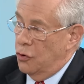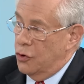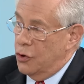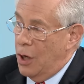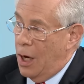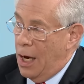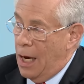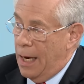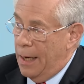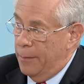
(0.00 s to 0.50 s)

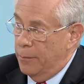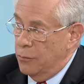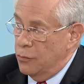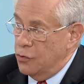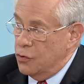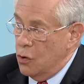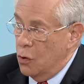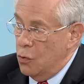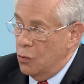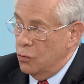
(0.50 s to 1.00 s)
time
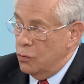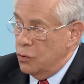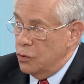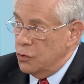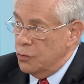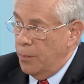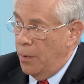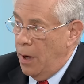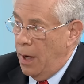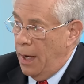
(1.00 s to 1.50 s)

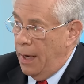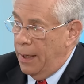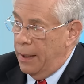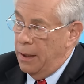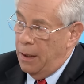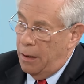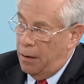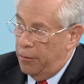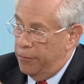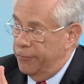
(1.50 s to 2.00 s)
zones by
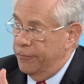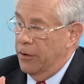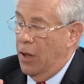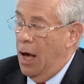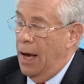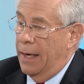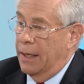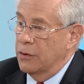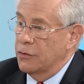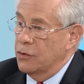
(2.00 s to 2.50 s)

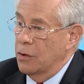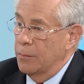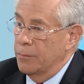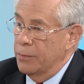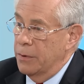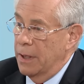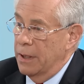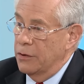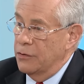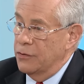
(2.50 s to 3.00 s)
flying
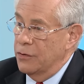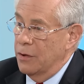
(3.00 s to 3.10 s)
someplace